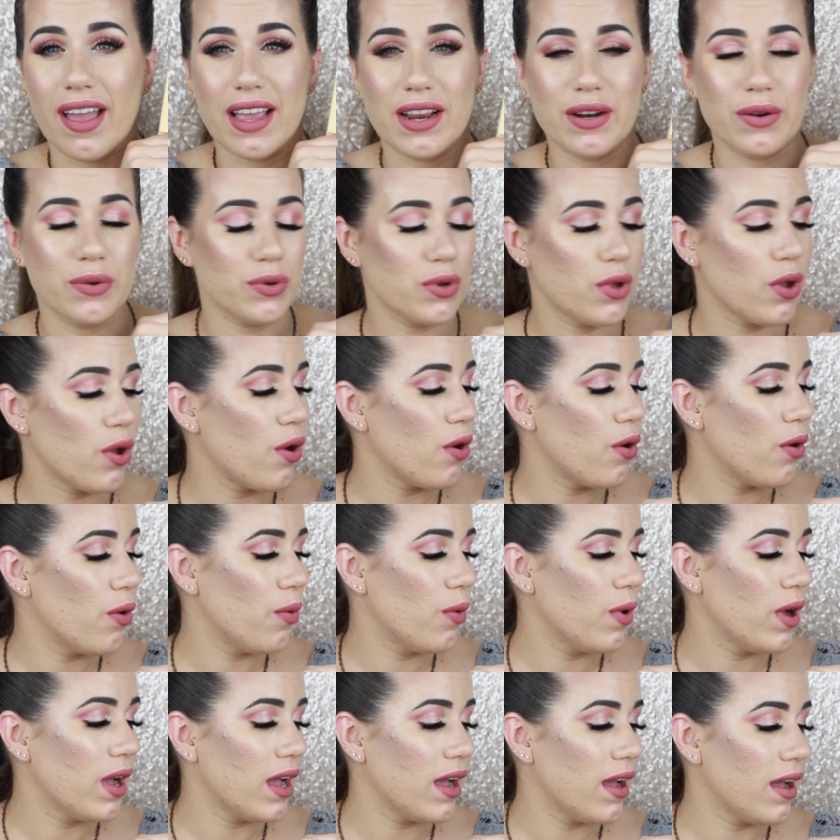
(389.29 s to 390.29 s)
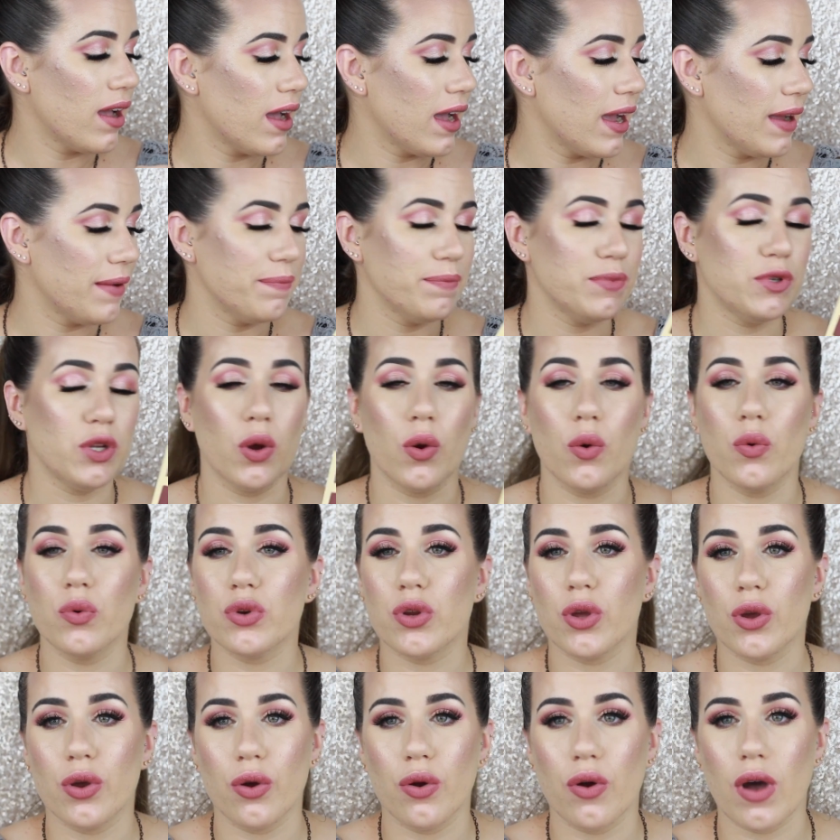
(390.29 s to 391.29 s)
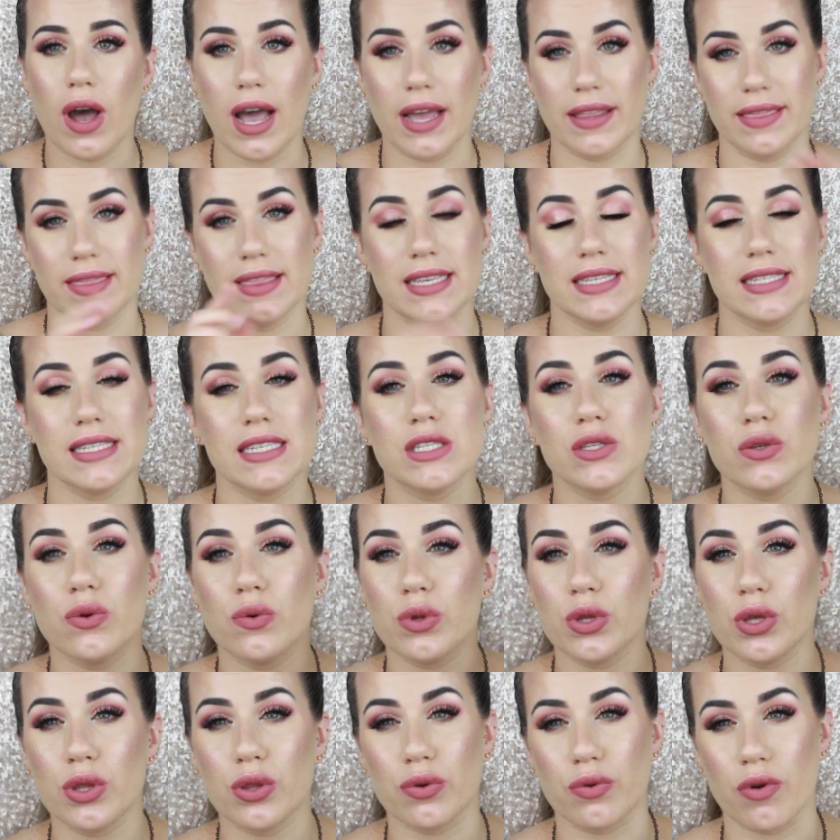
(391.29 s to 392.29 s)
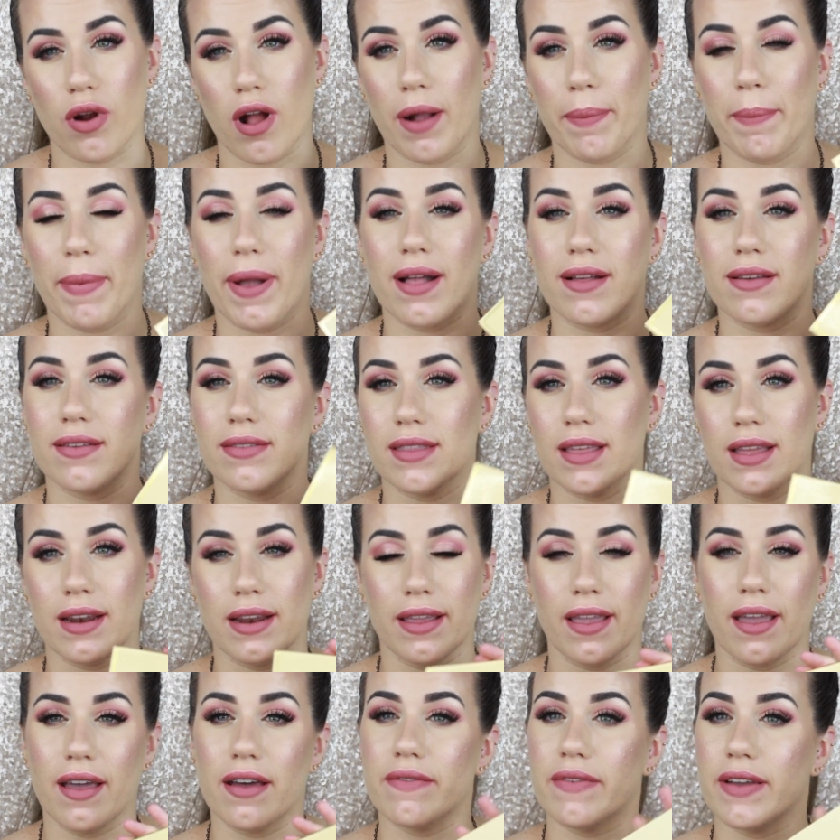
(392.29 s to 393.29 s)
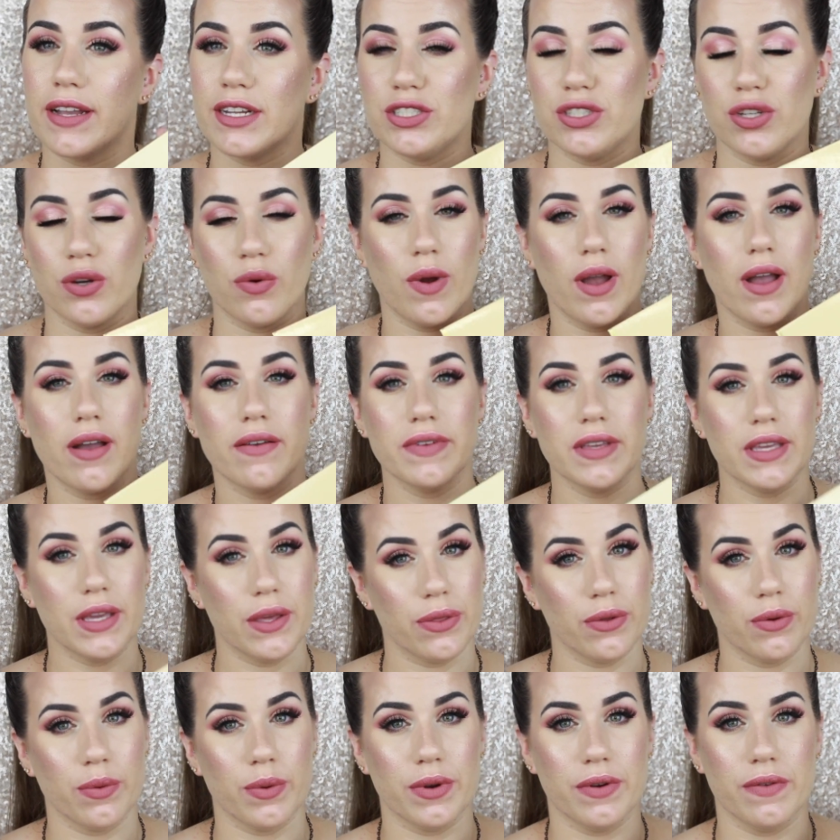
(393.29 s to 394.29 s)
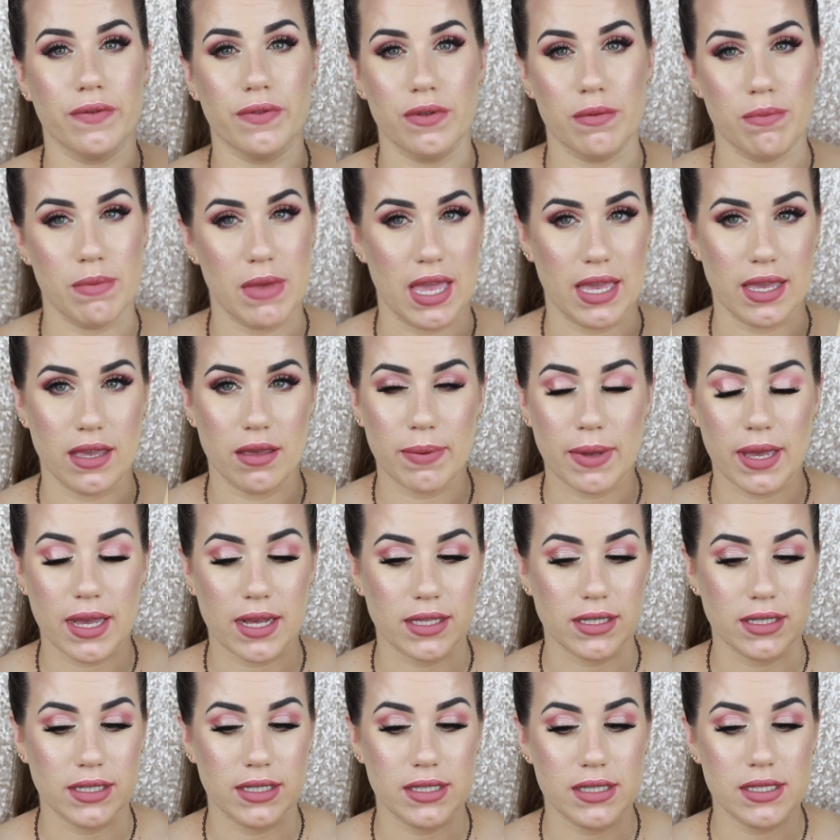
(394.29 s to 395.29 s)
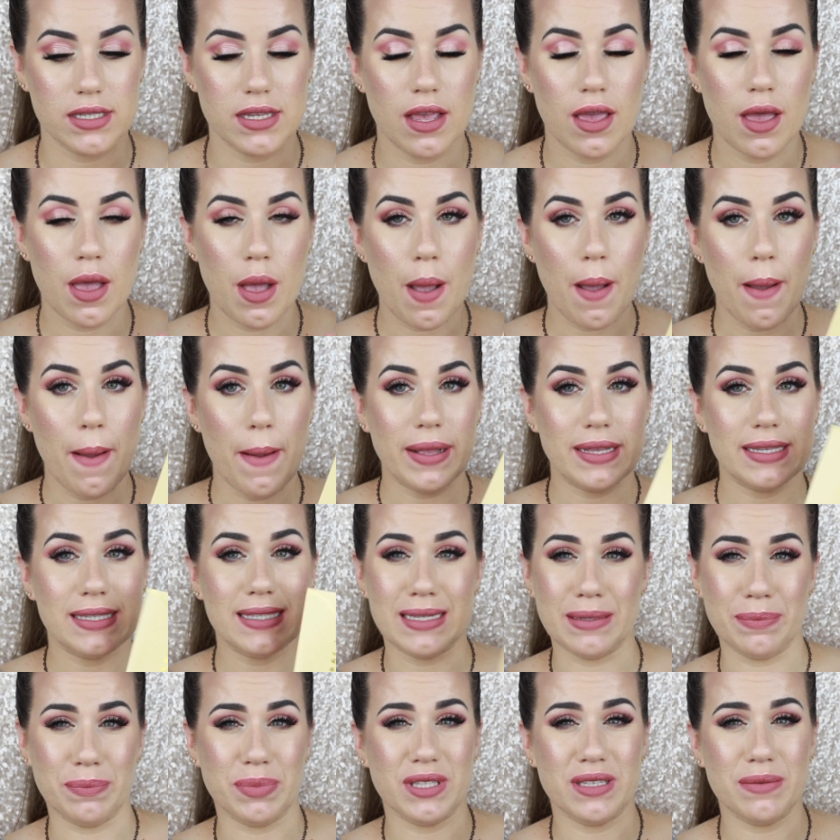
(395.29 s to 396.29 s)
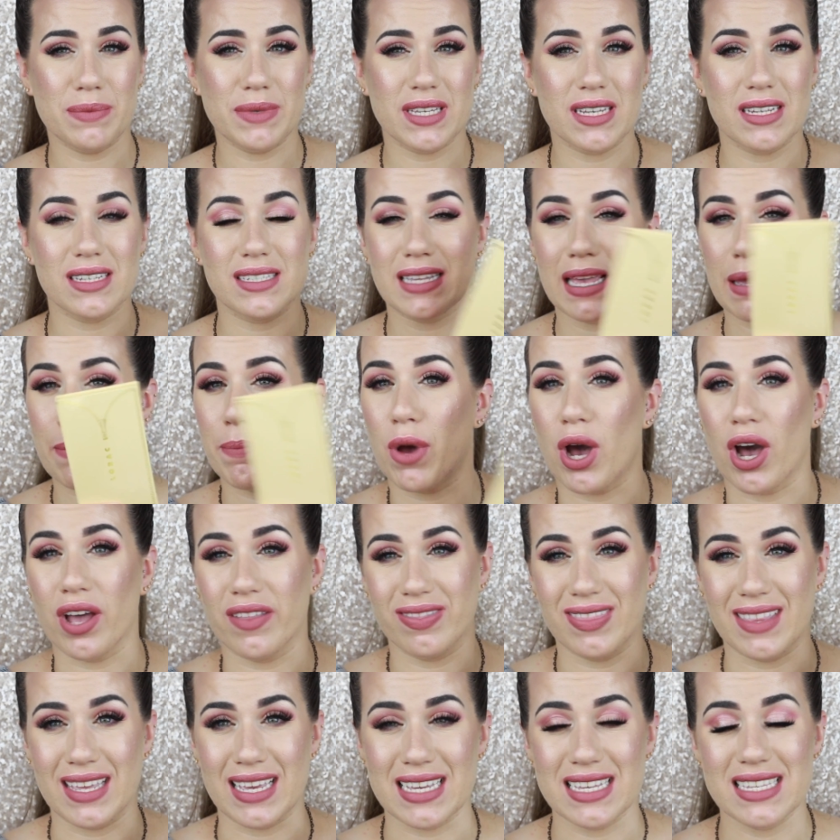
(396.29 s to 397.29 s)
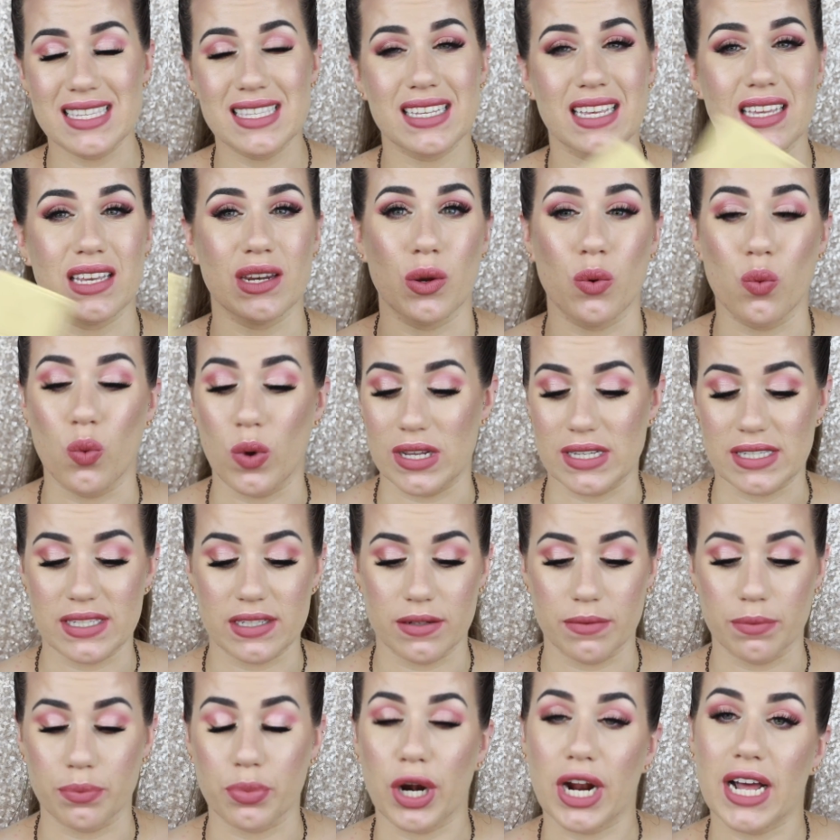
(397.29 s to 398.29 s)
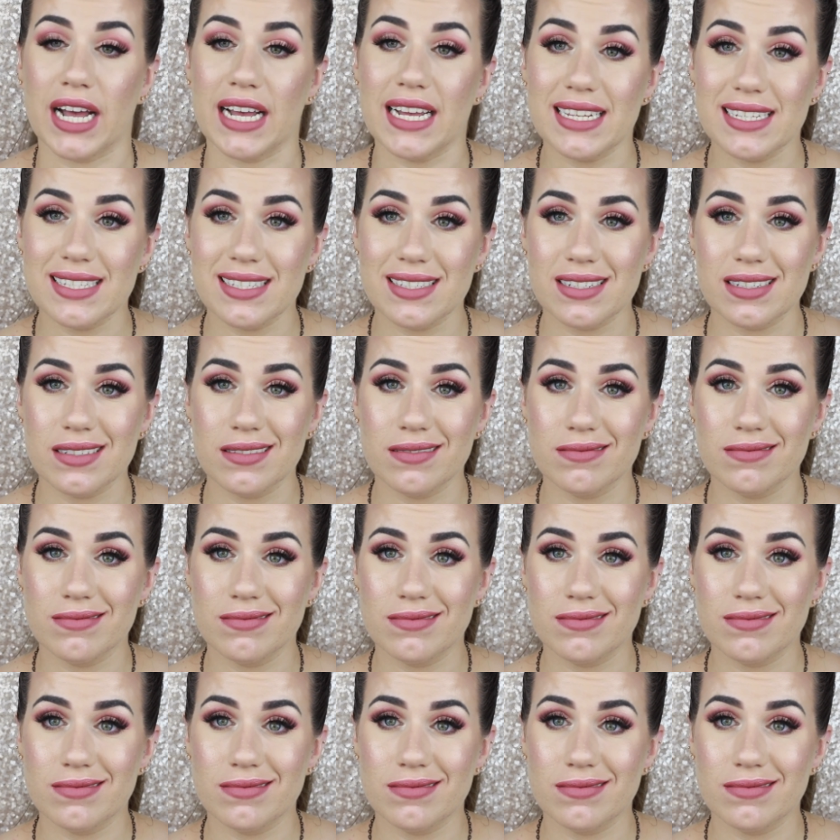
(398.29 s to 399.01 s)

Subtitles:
I don't know. This is the only Lorac palette that I have. I don't have either one of the Mega palettes, simply because I bought this and I wasn't impressed.